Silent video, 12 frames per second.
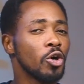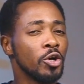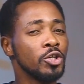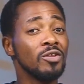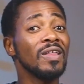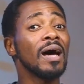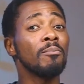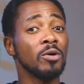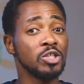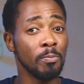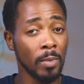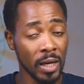earn you that
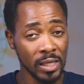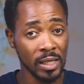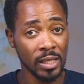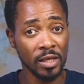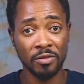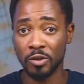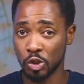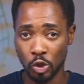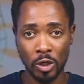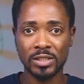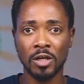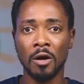much money in the
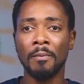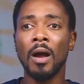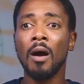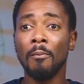short term,